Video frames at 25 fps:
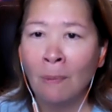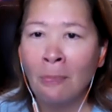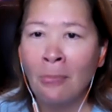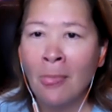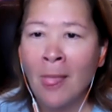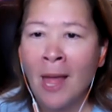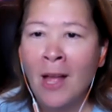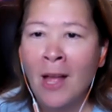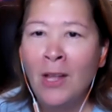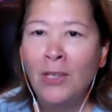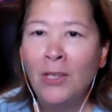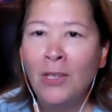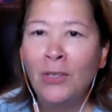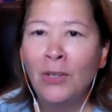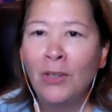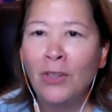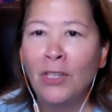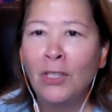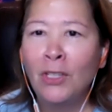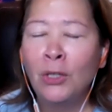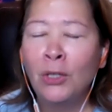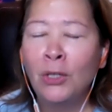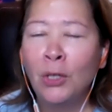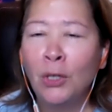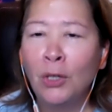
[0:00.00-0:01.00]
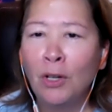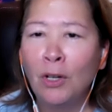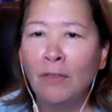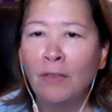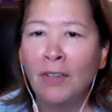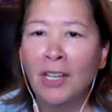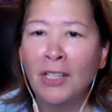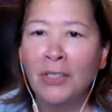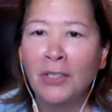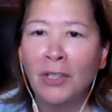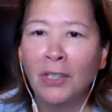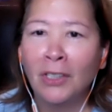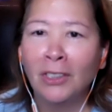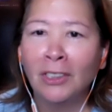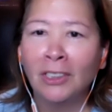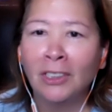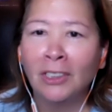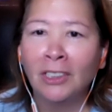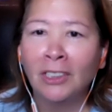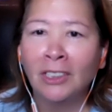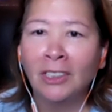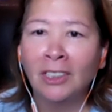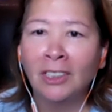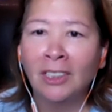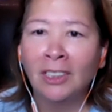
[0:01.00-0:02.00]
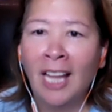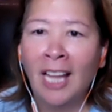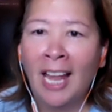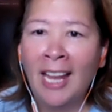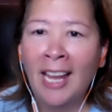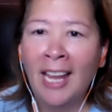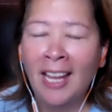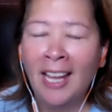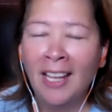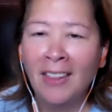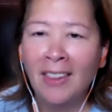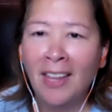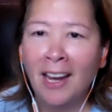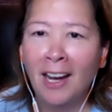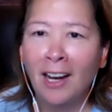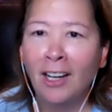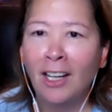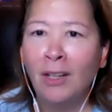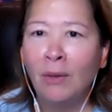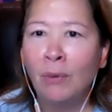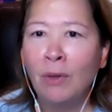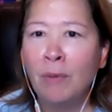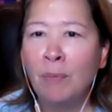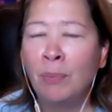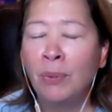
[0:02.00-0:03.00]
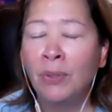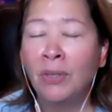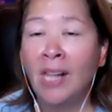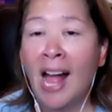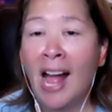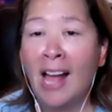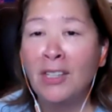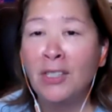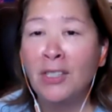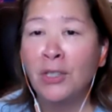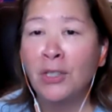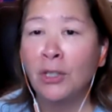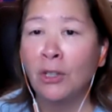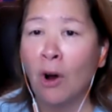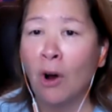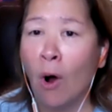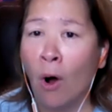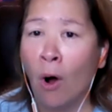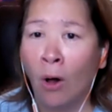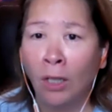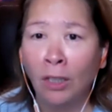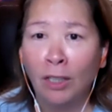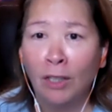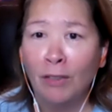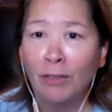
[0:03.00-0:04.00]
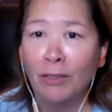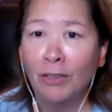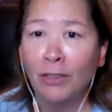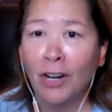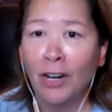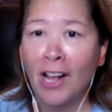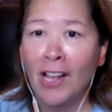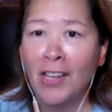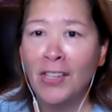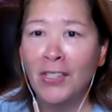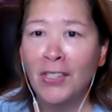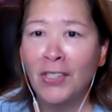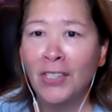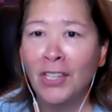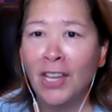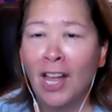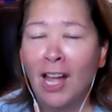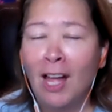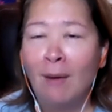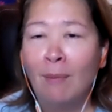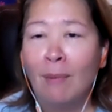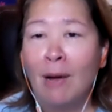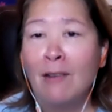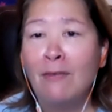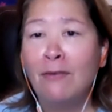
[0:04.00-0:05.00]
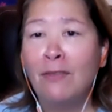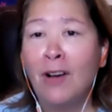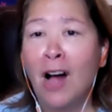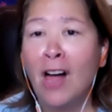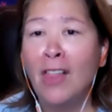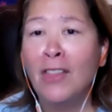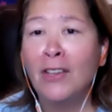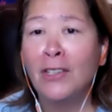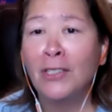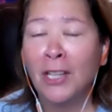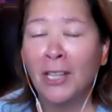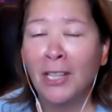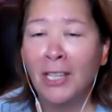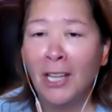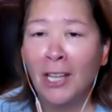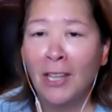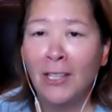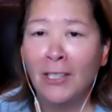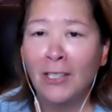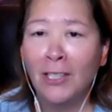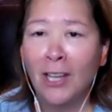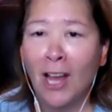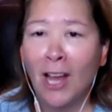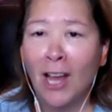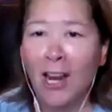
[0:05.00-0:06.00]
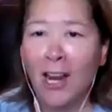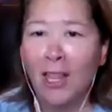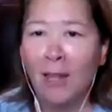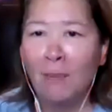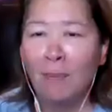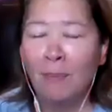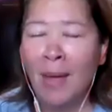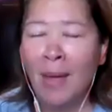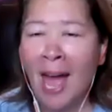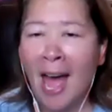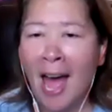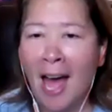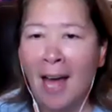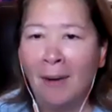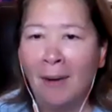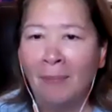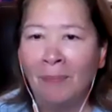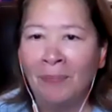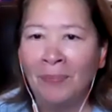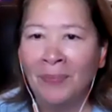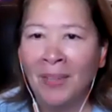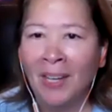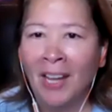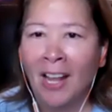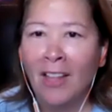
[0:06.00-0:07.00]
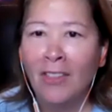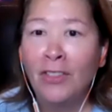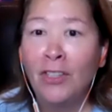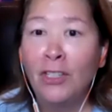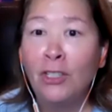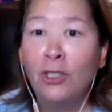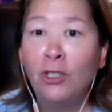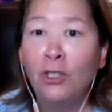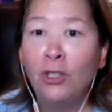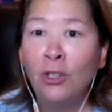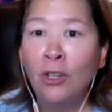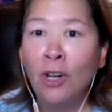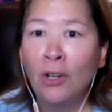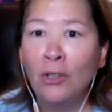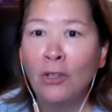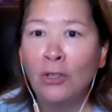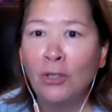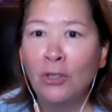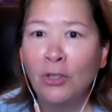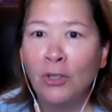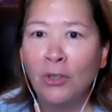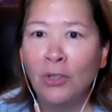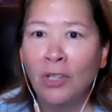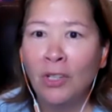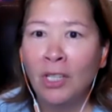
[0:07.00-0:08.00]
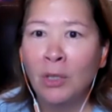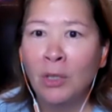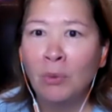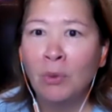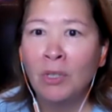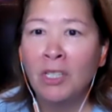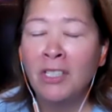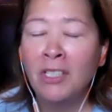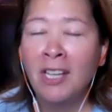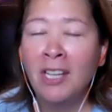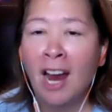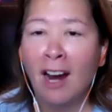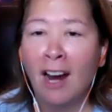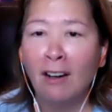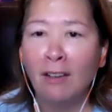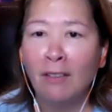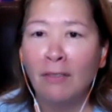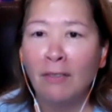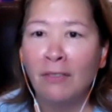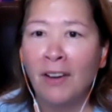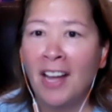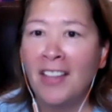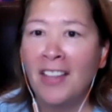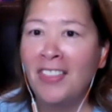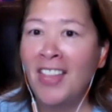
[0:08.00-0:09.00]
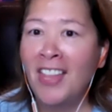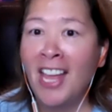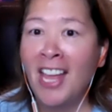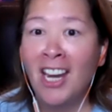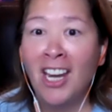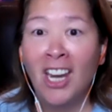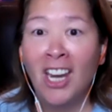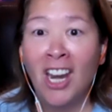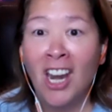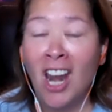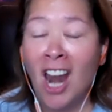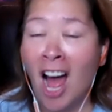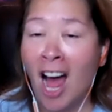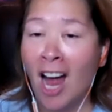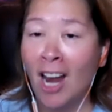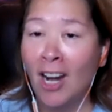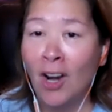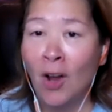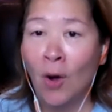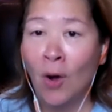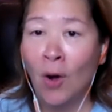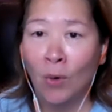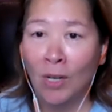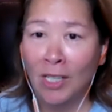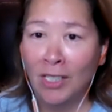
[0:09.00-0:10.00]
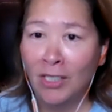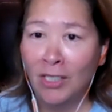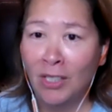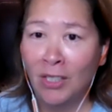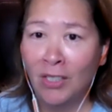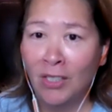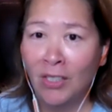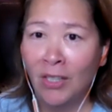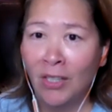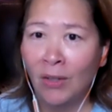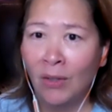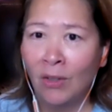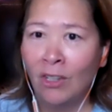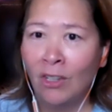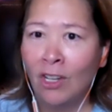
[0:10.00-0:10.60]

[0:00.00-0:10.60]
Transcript: So the two of us are laying there with plaster all over us. My father's on the other side of the mat. The judo students were terrified. They did not know what to do.